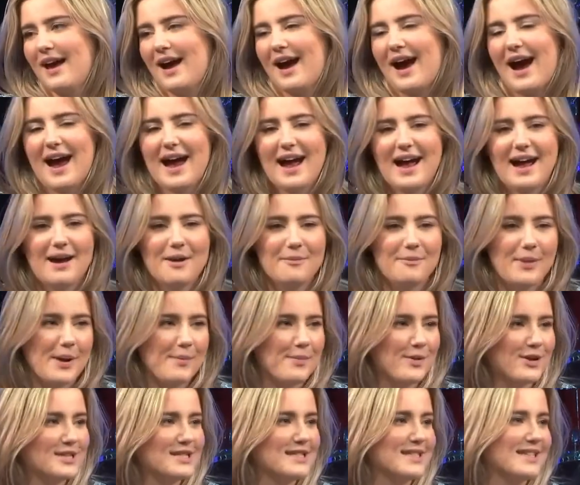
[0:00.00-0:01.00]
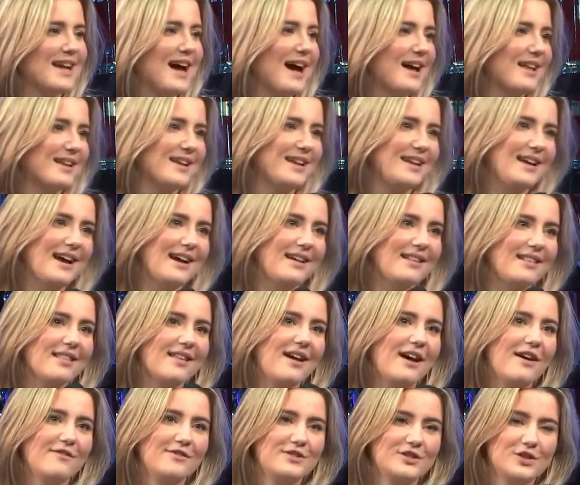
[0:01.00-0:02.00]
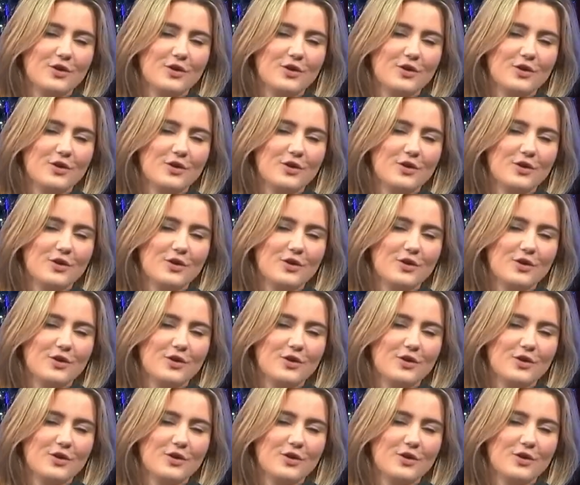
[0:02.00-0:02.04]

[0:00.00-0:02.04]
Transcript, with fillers: I, uh, my personality, I love